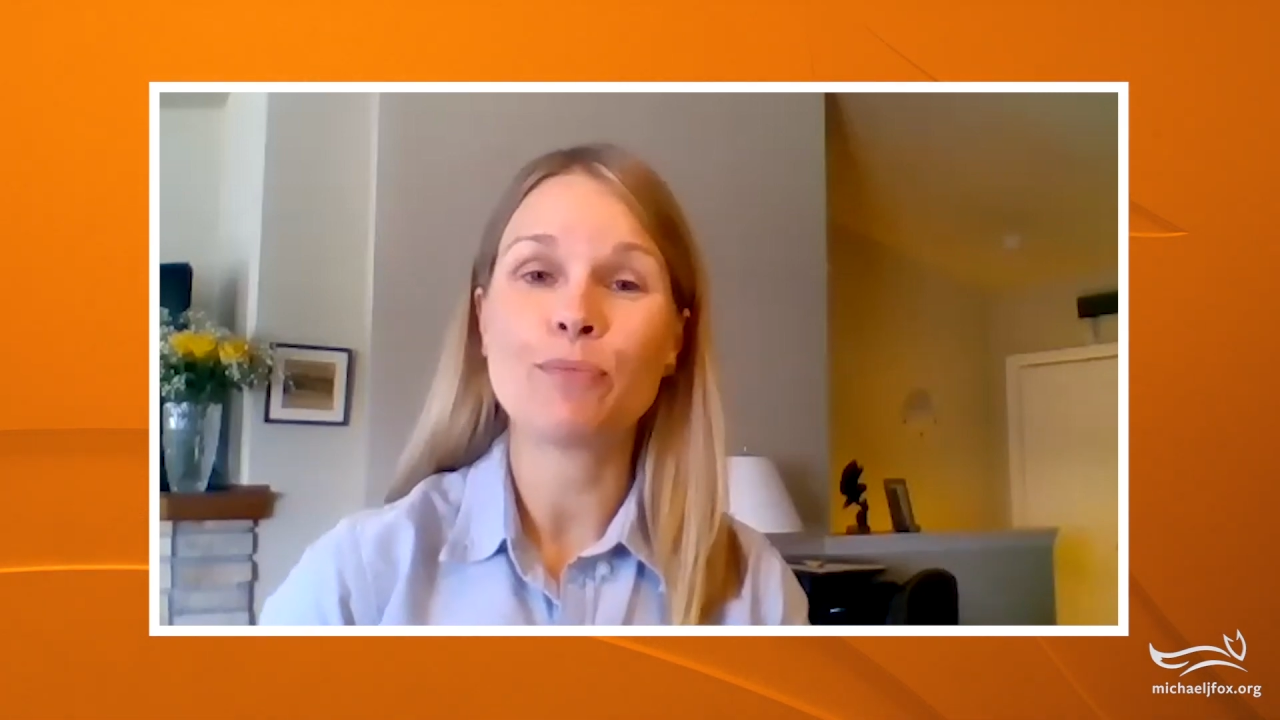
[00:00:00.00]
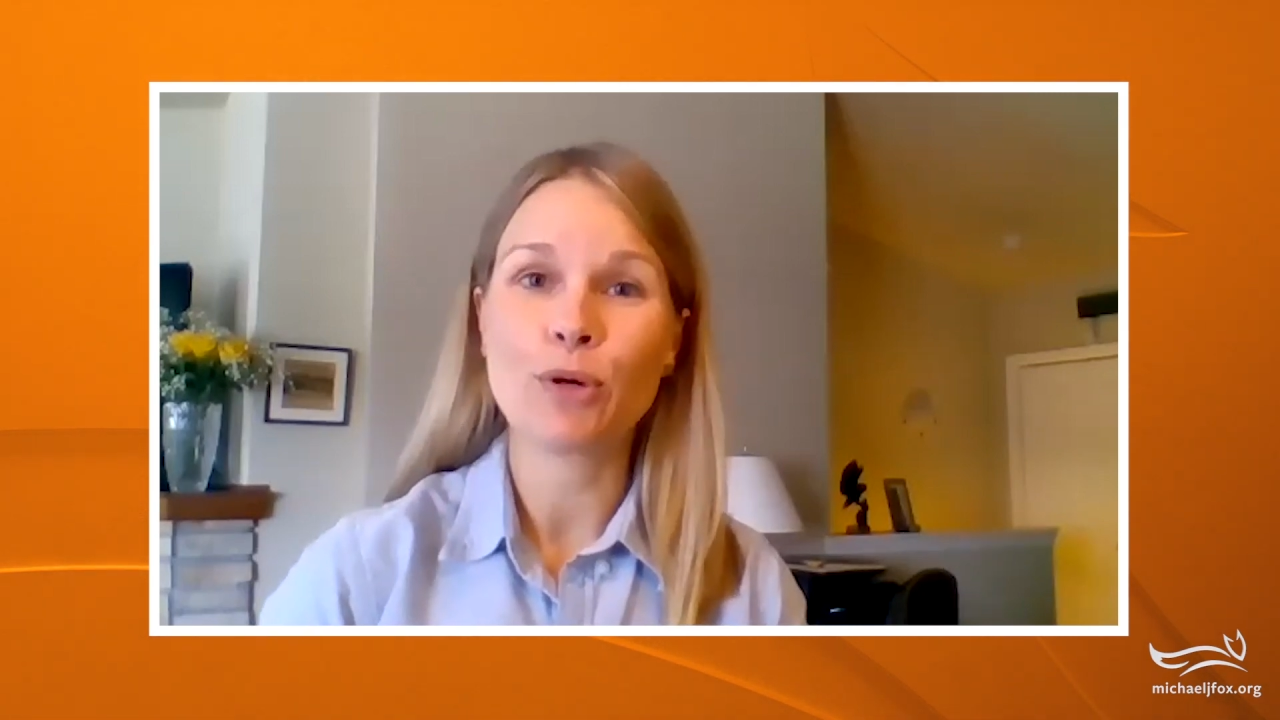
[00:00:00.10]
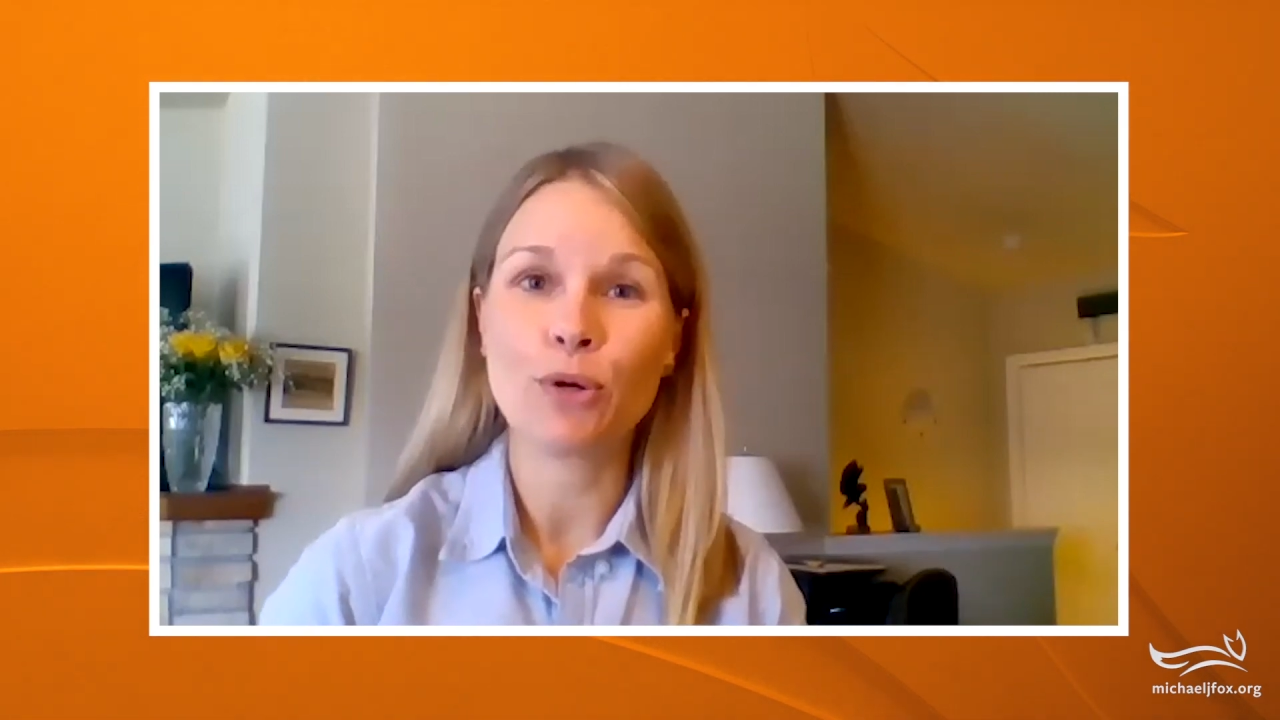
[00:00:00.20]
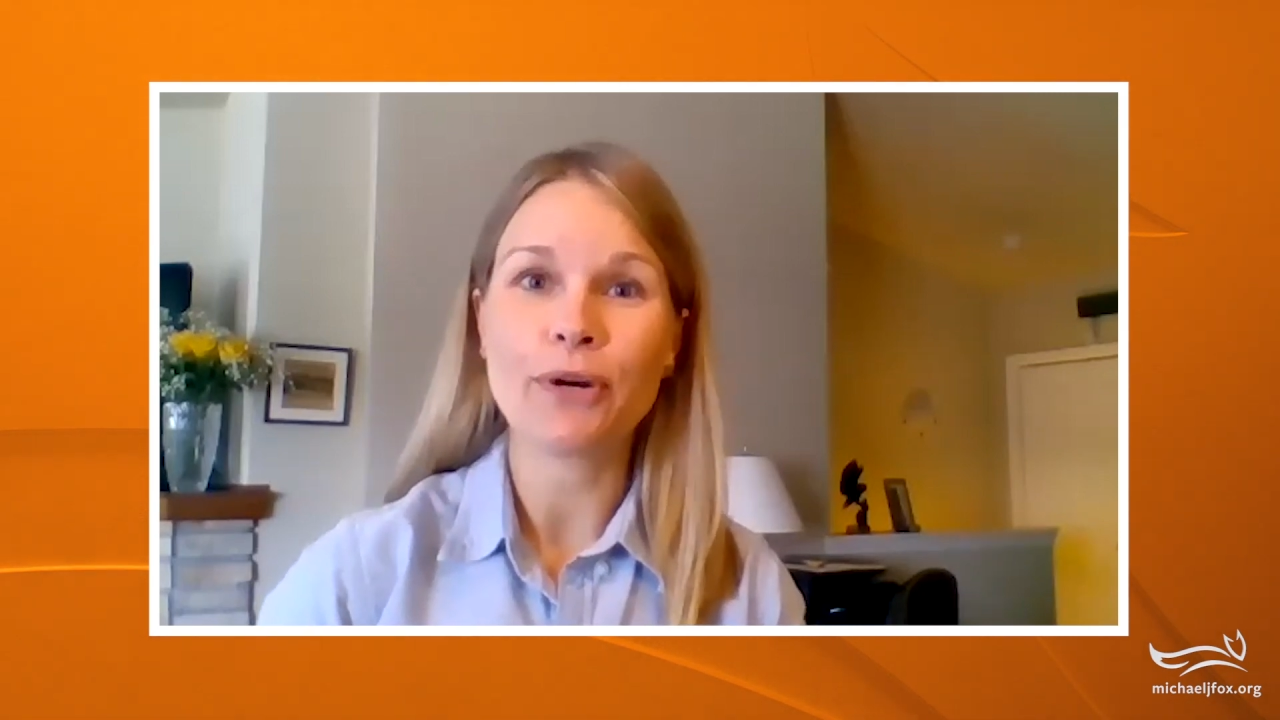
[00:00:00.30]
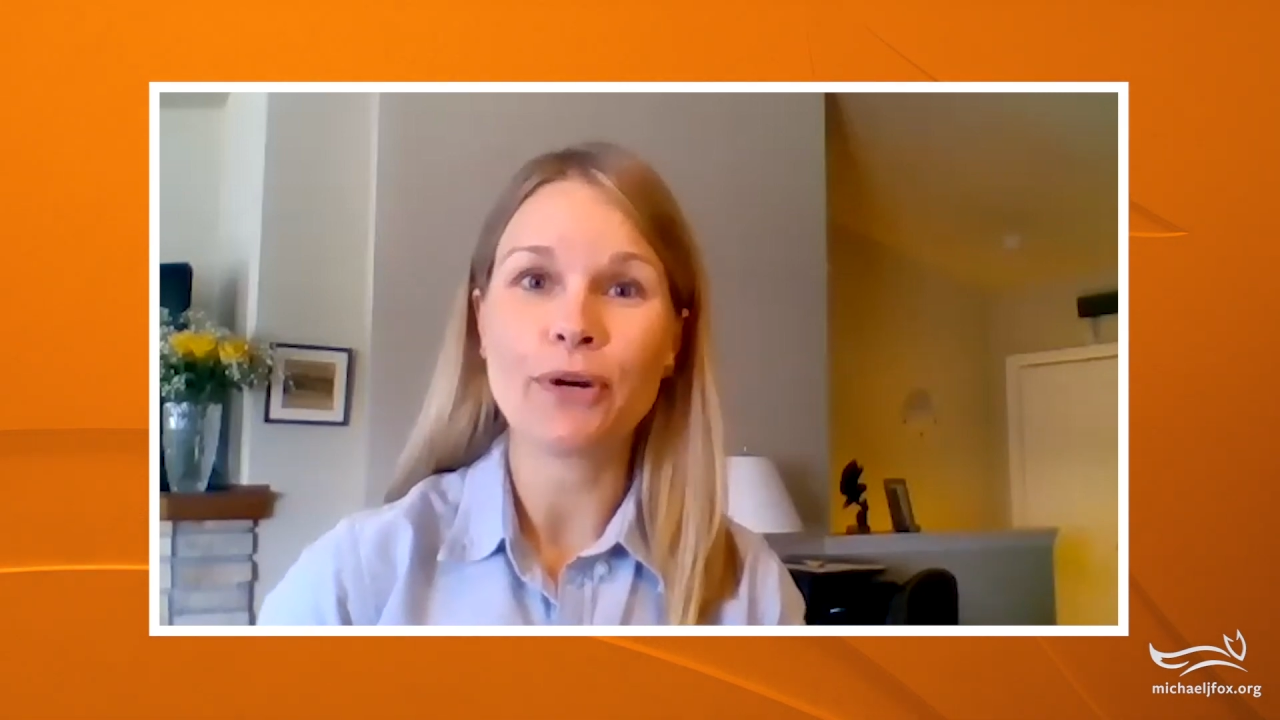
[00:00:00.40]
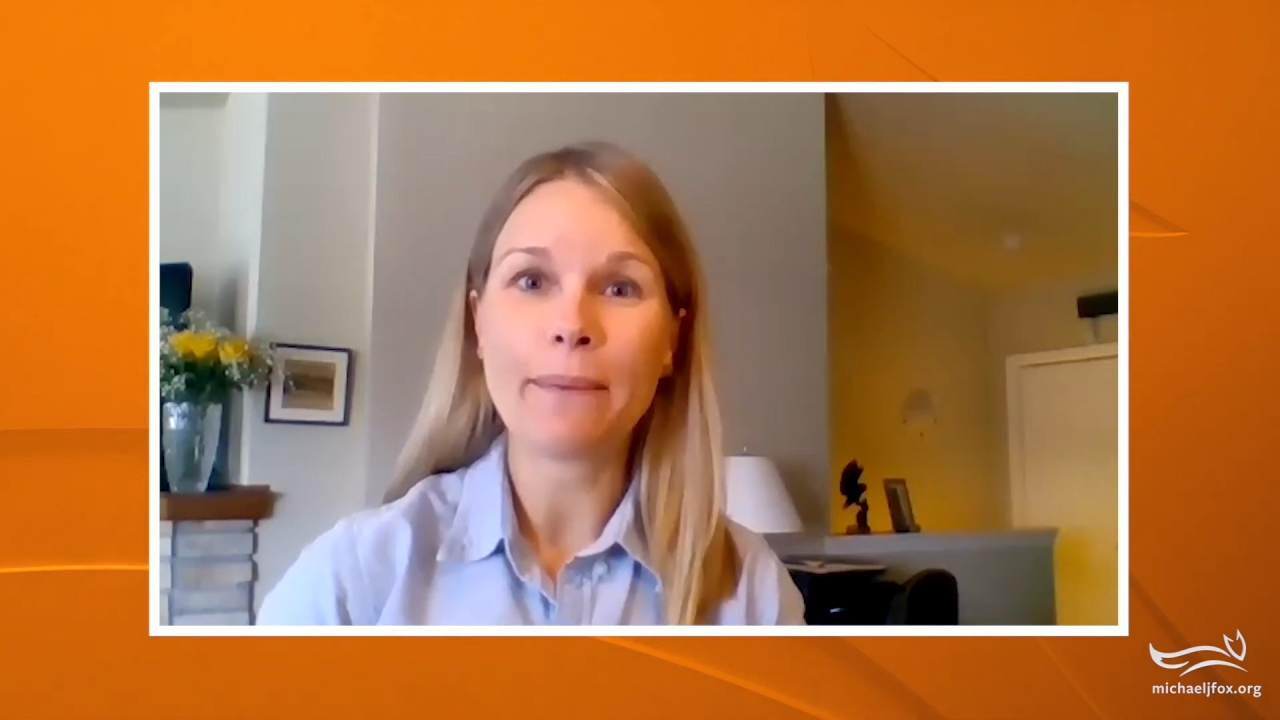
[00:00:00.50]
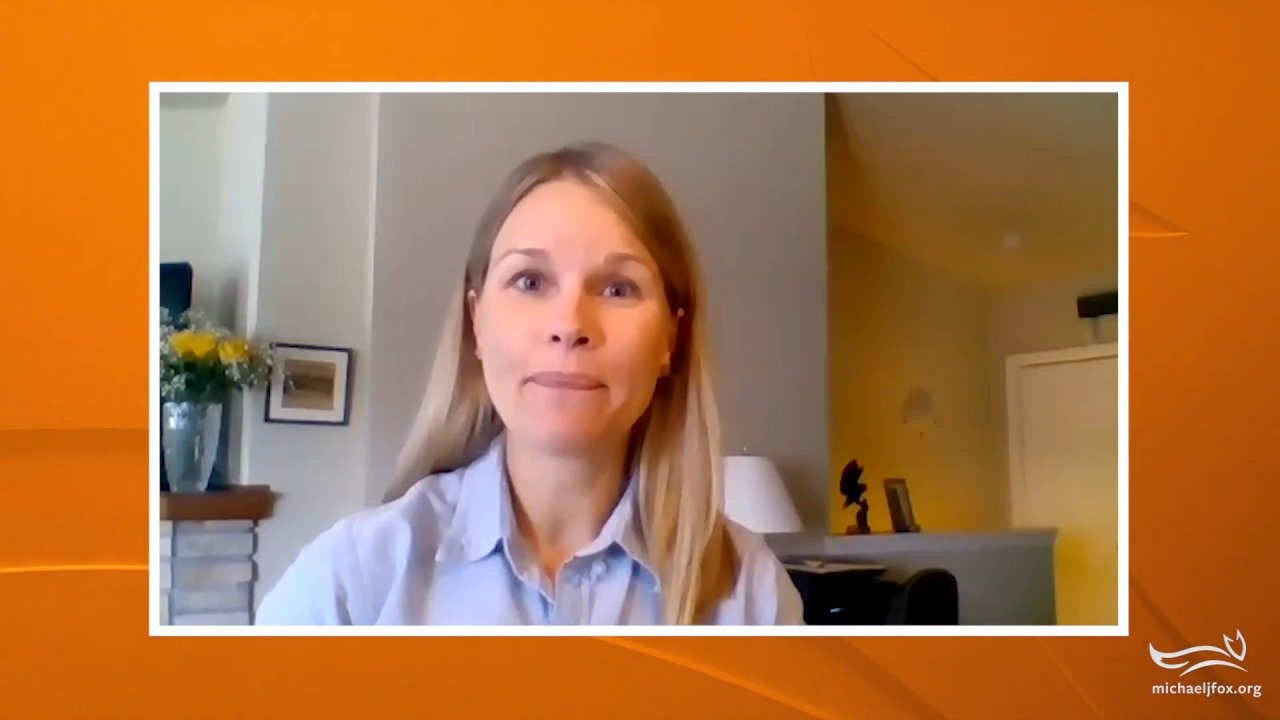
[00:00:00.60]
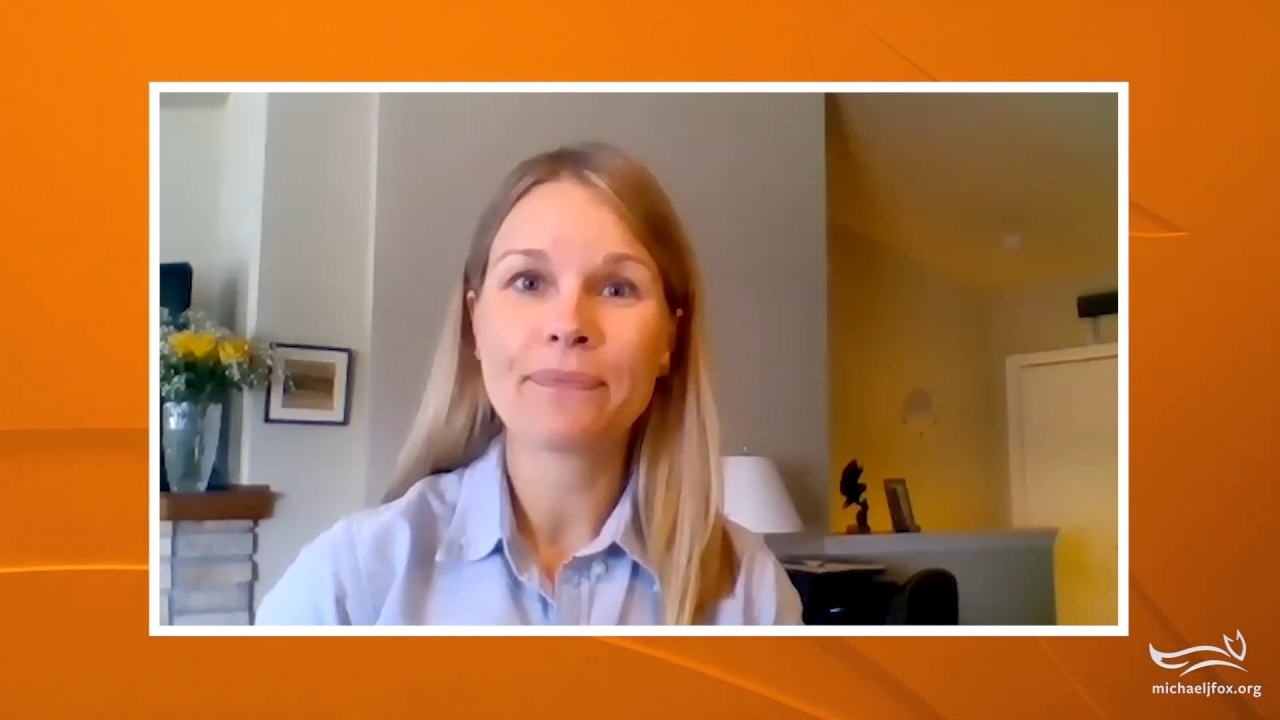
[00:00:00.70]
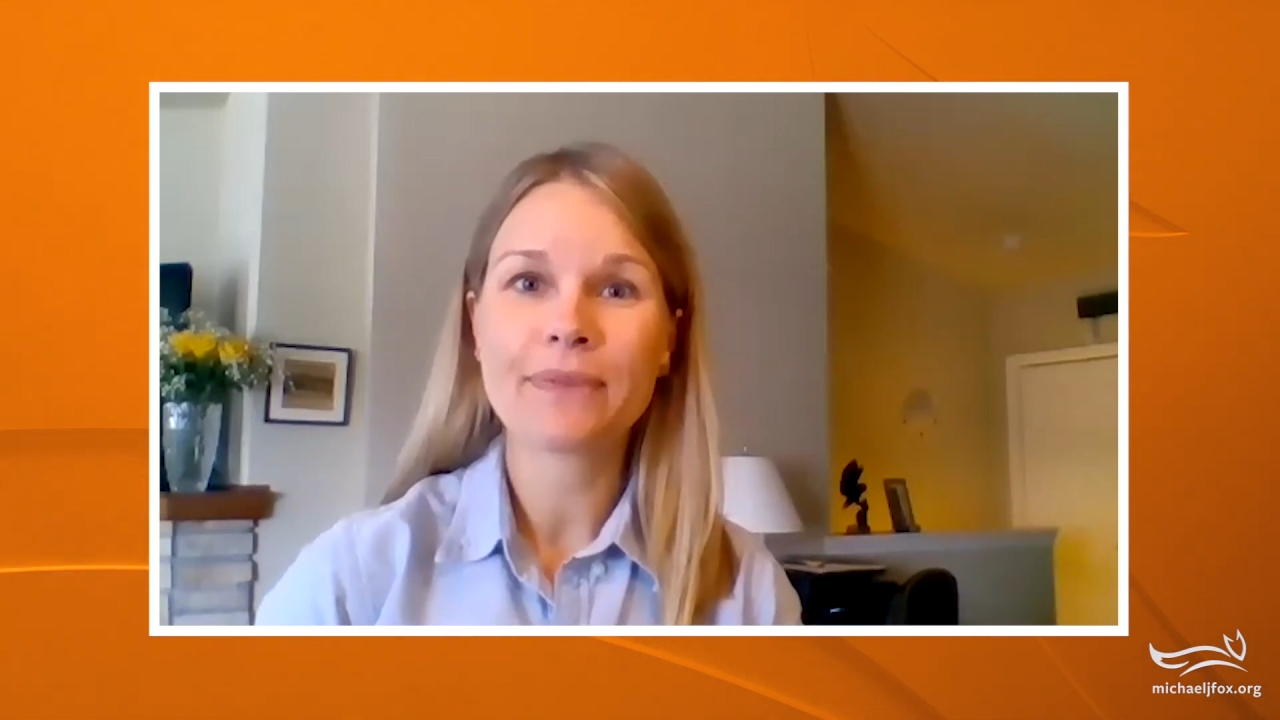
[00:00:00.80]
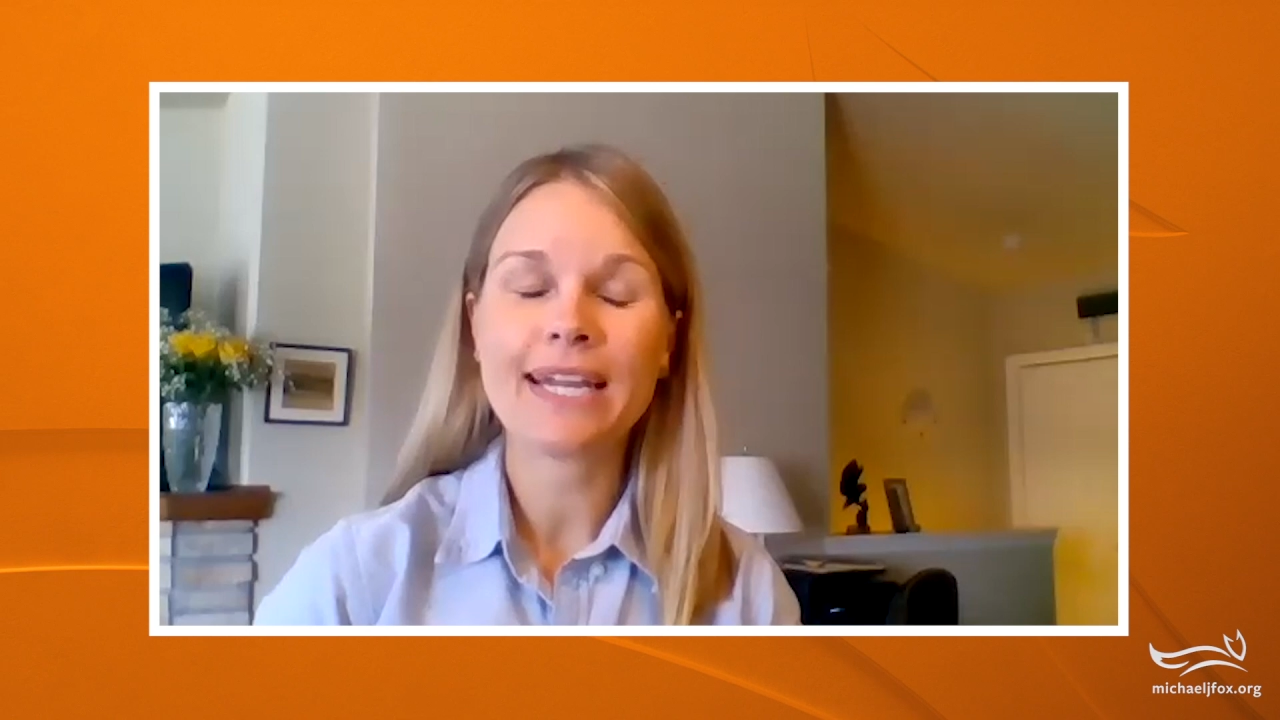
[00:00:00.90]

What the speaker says: program.